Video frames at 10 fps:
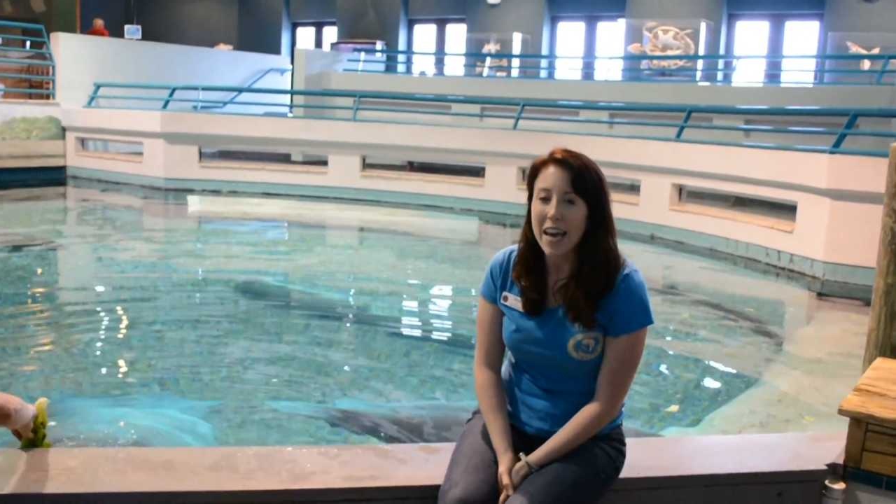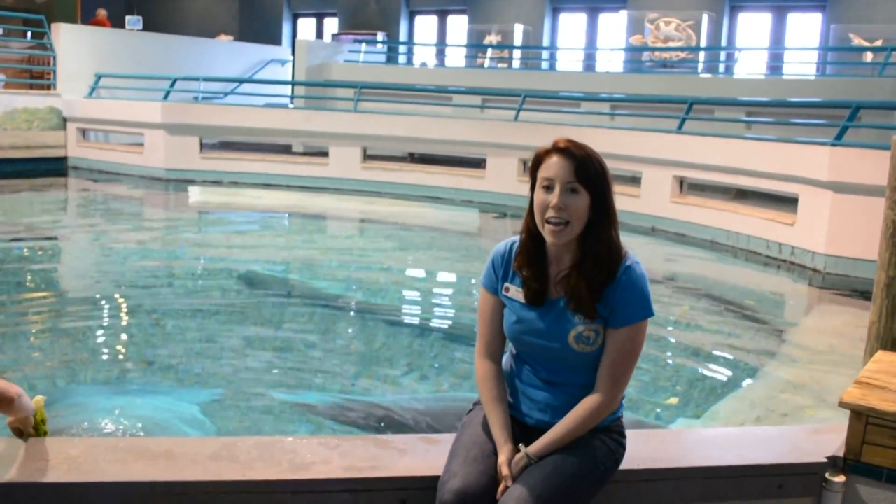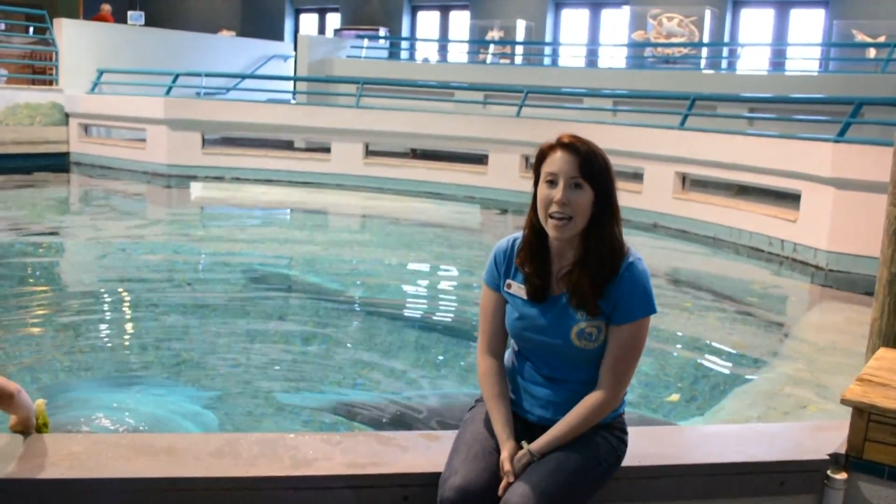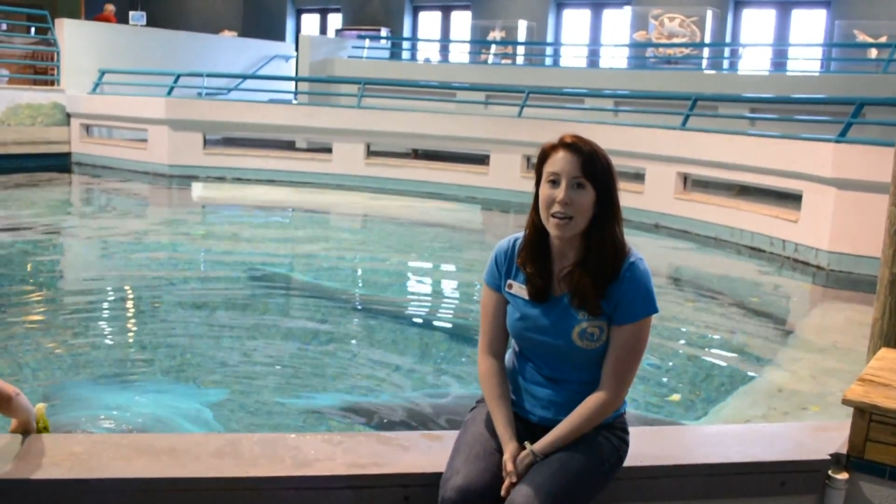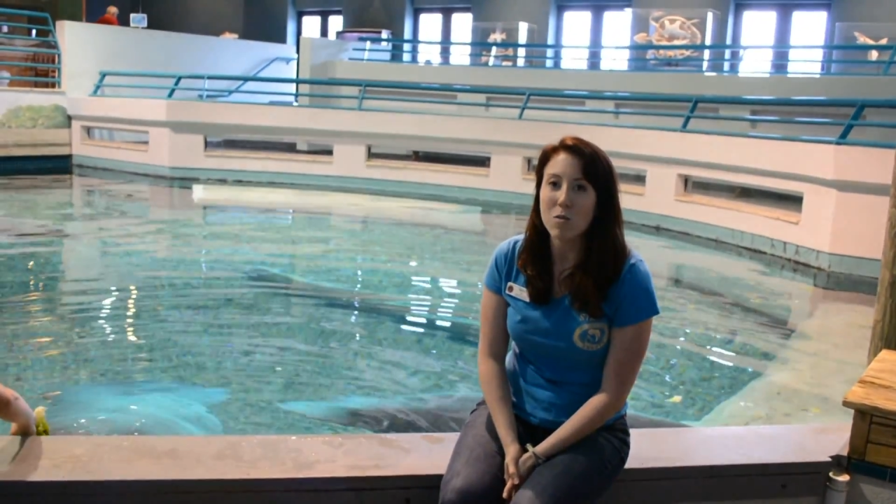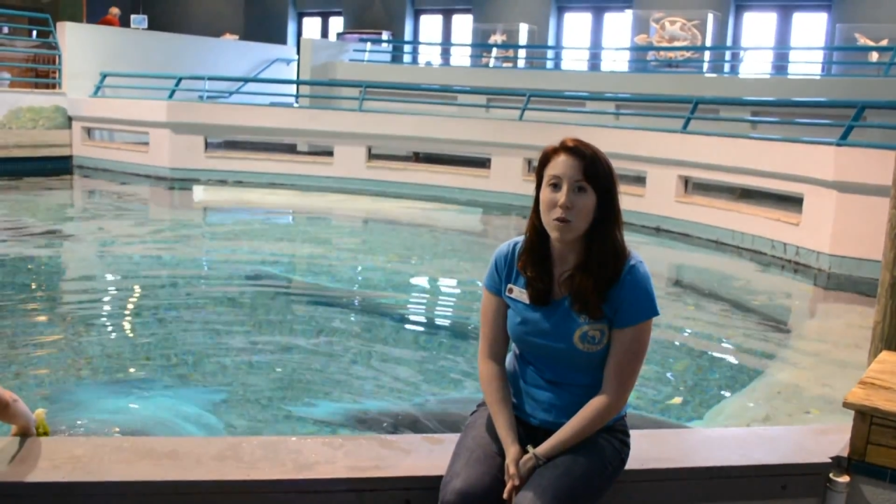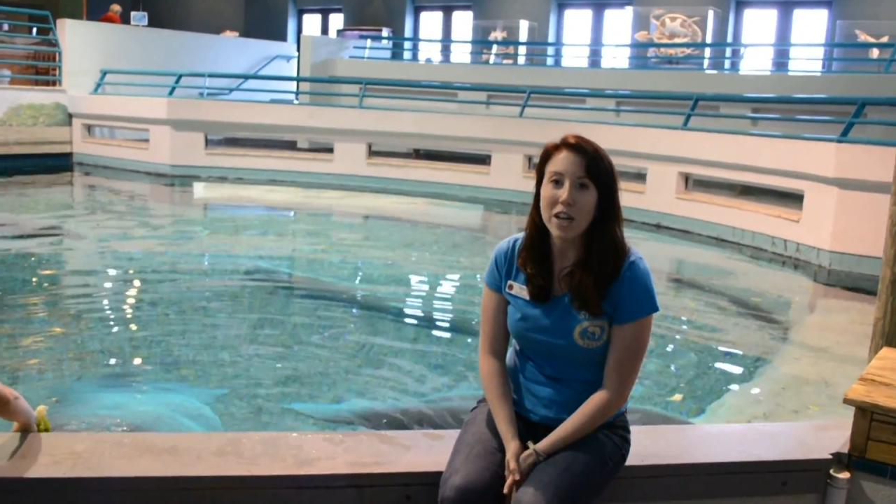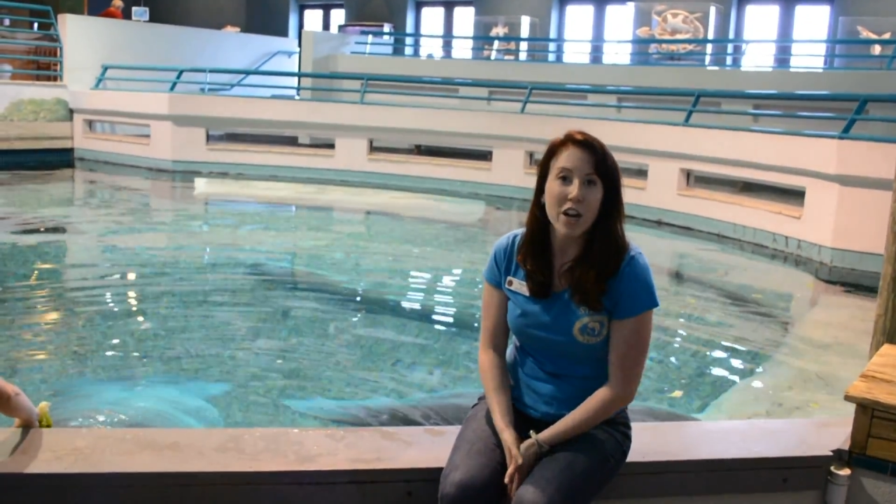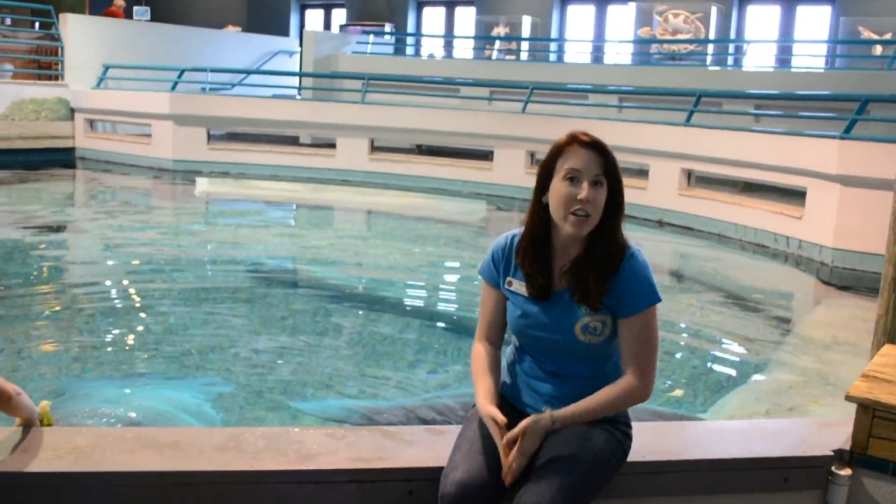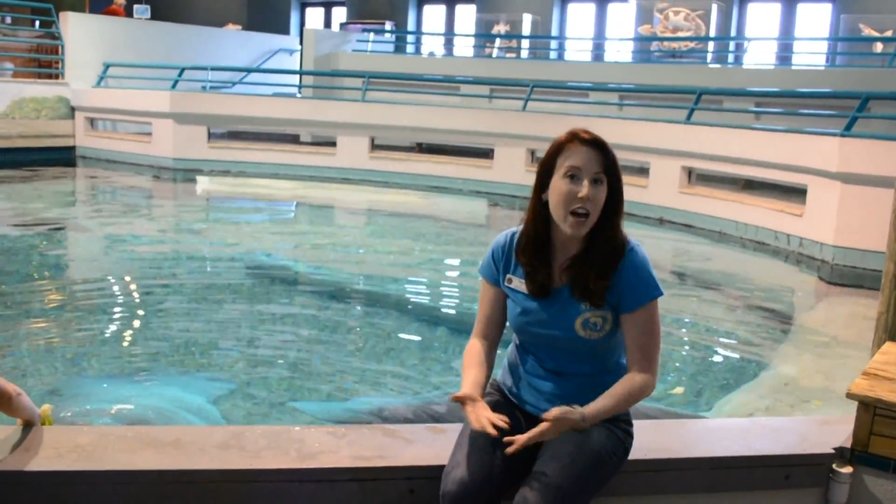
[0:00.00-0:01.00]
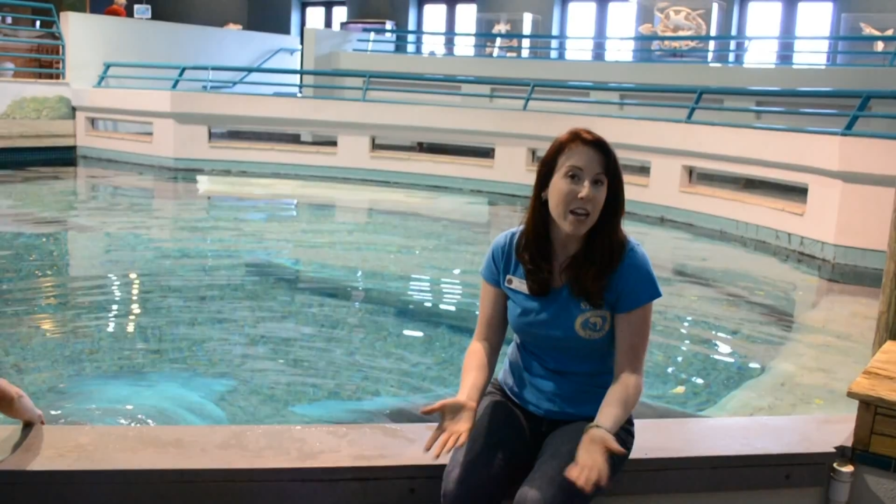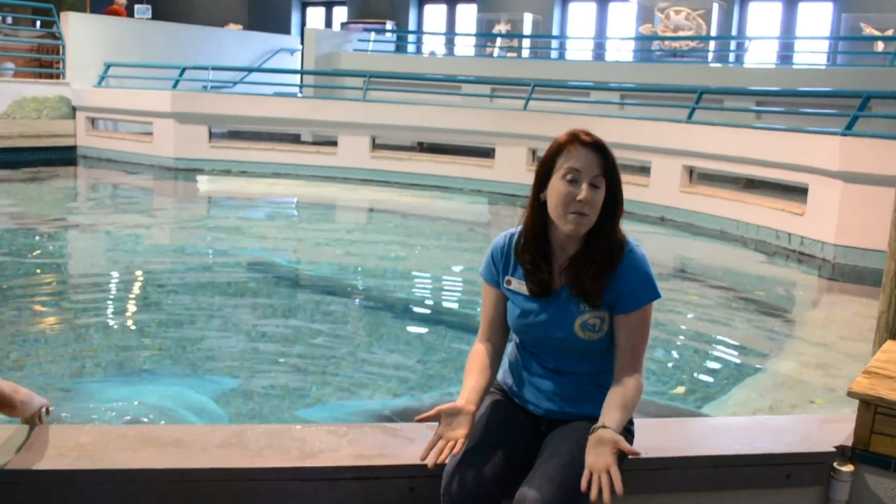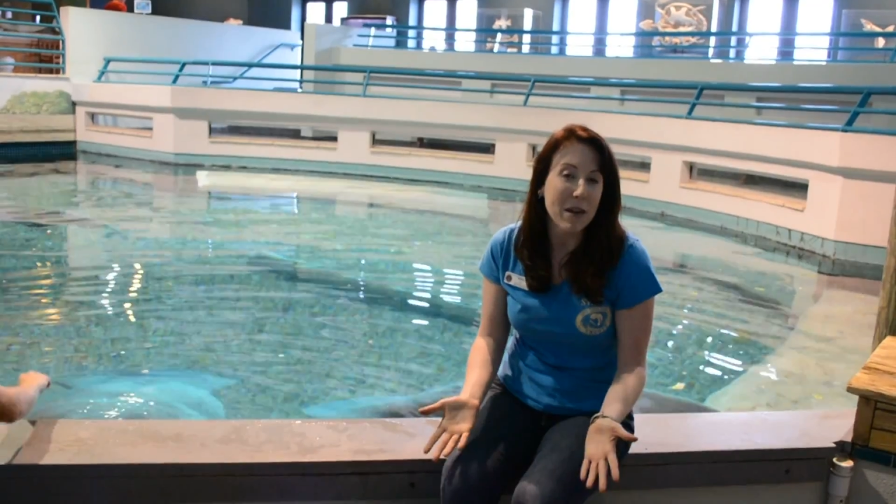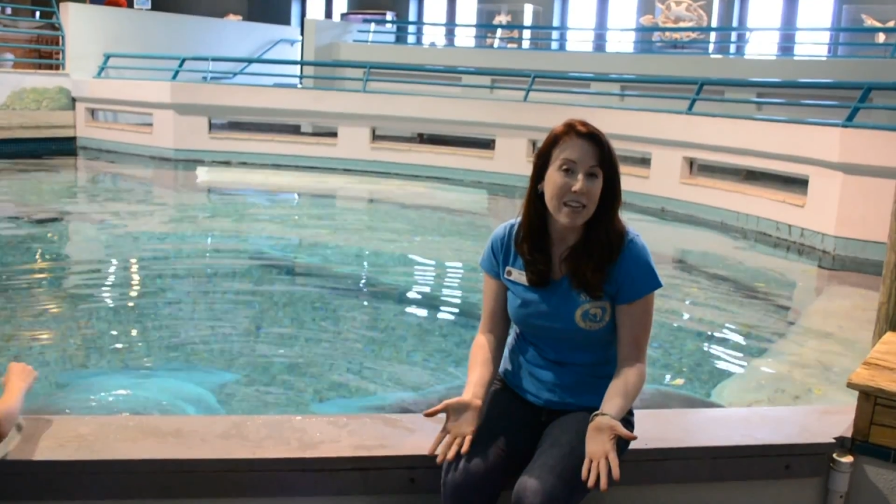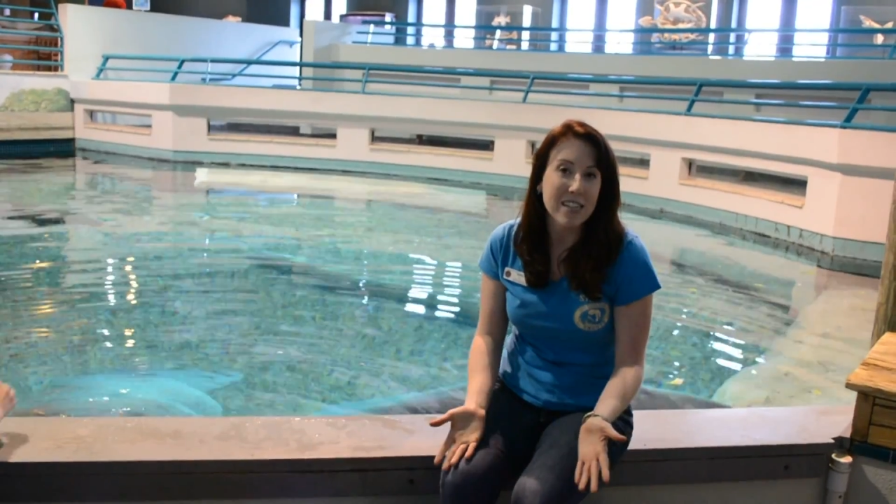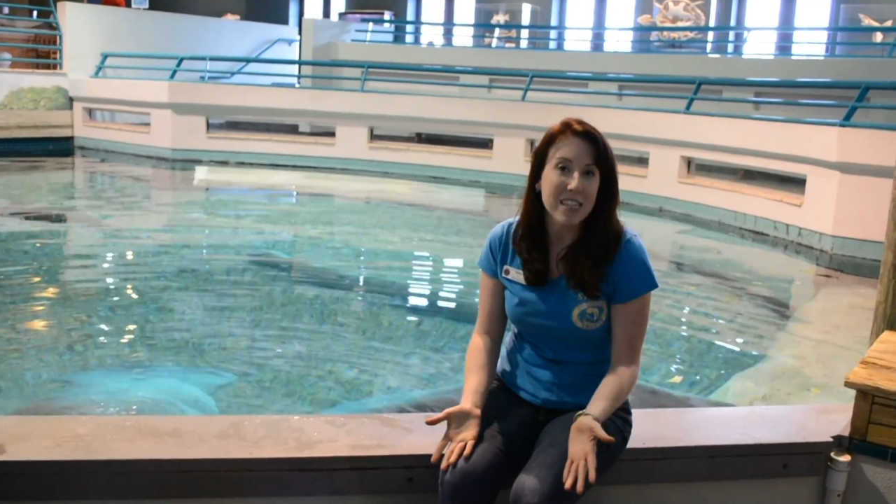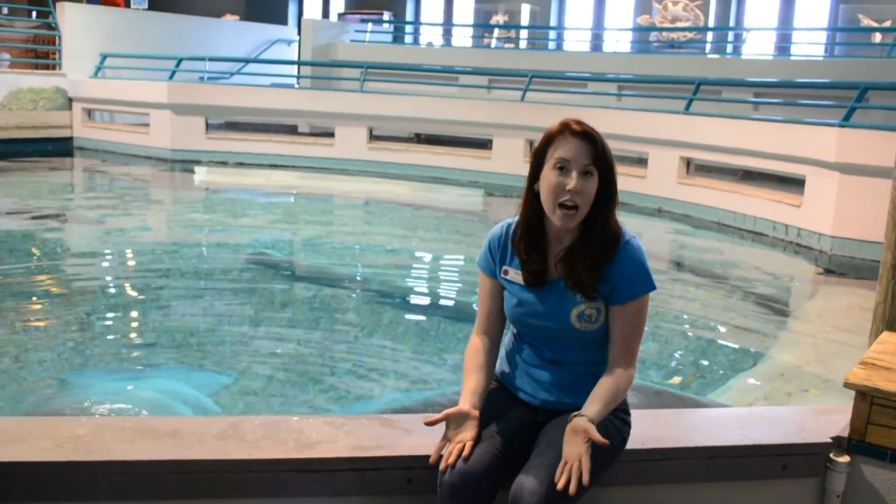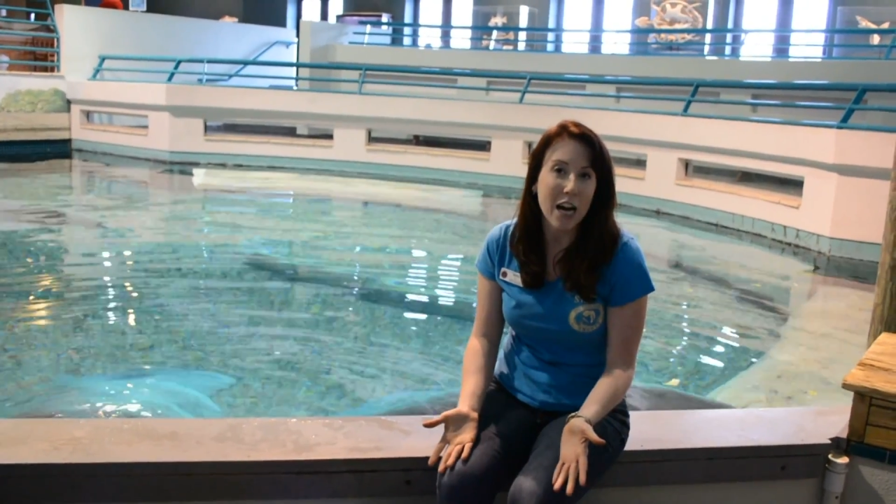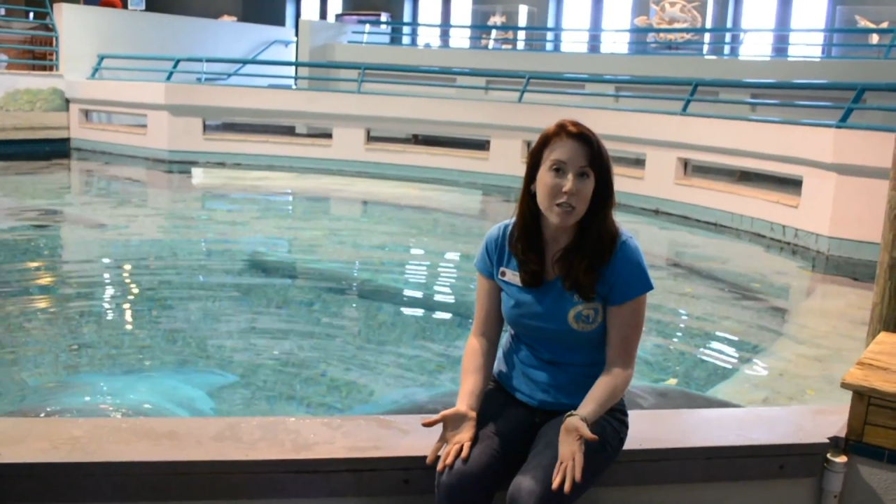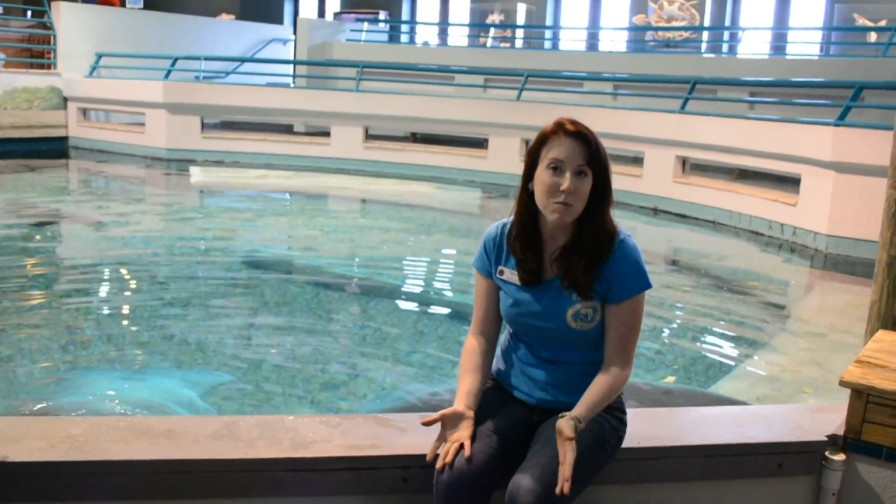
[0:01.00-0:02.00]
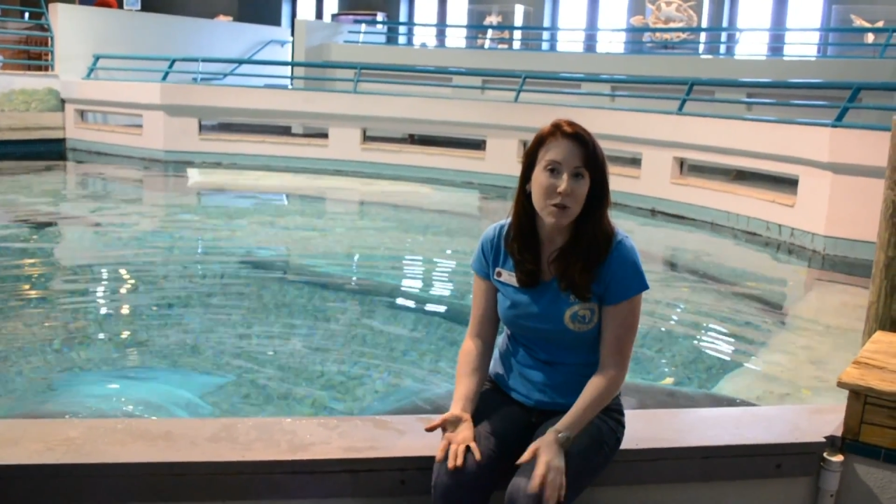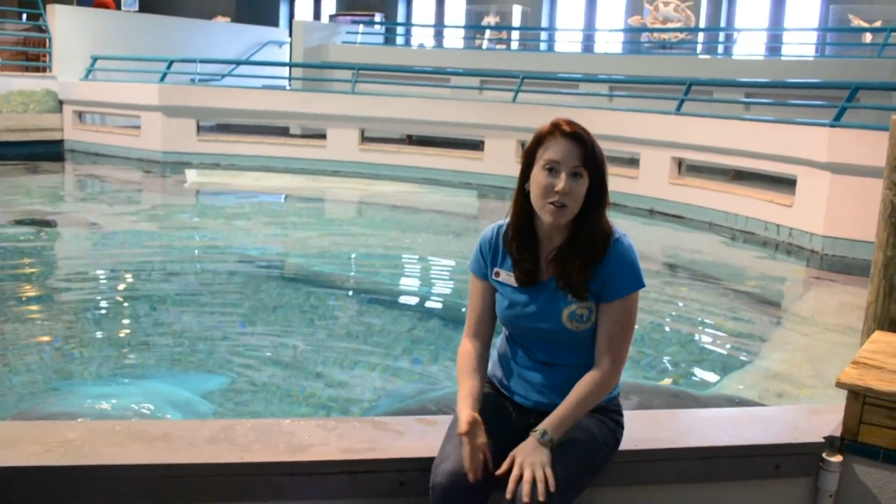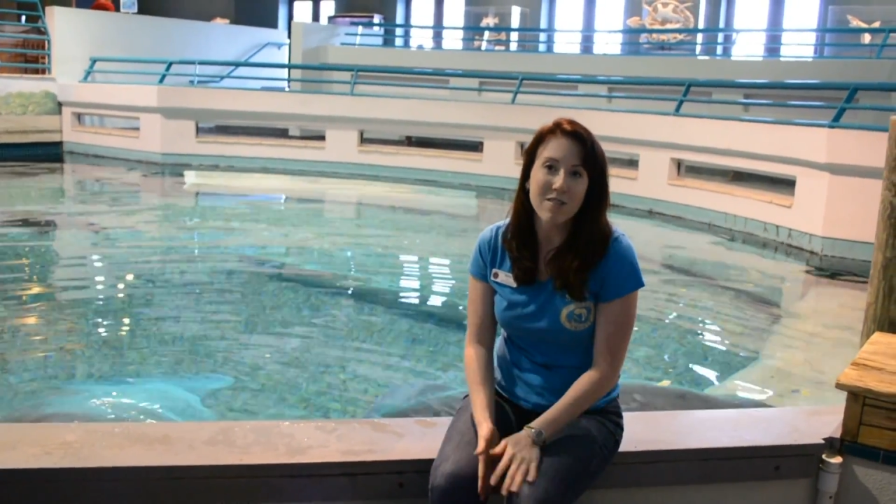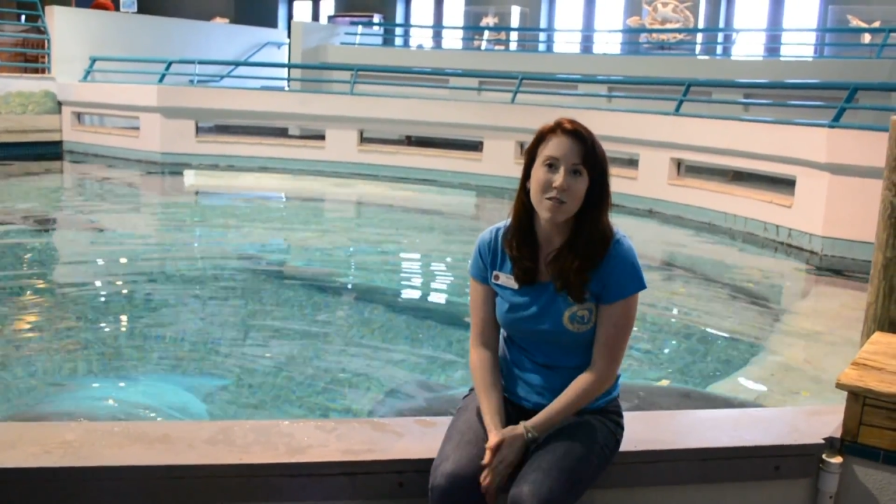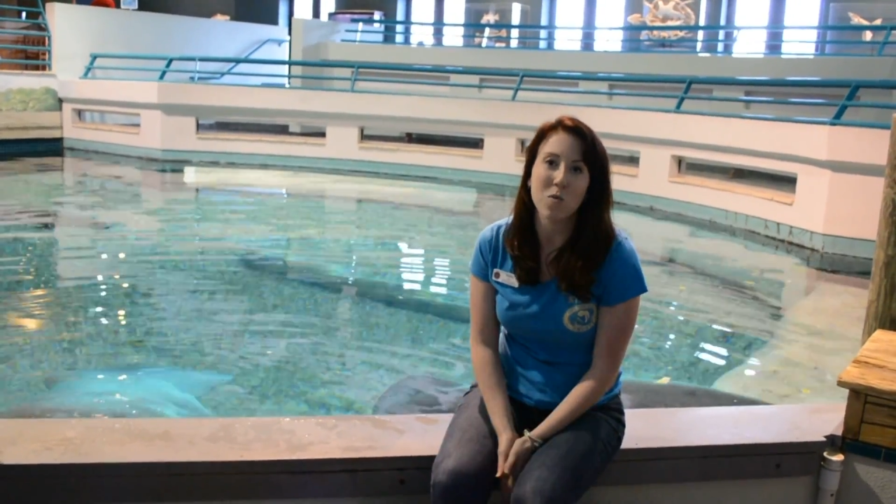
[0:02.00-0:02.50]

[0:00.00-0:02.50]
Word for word: And we are not a manatee hospital.